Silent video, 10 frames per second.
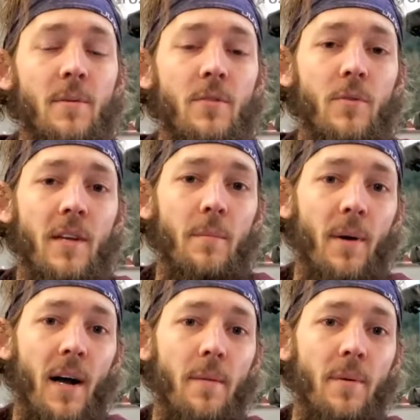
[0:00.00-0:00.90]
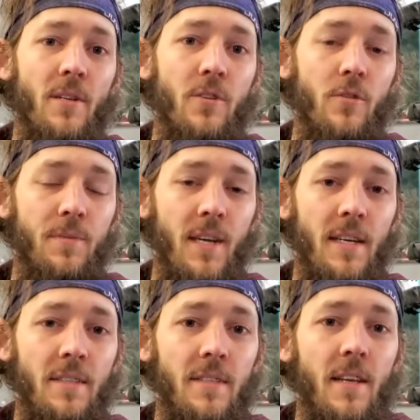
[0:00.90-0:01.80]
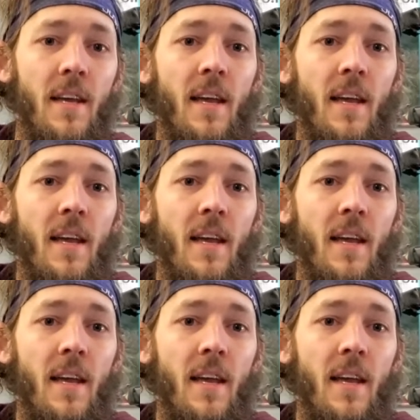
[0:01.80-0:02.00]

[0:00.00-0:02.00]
between pipe and tube sizes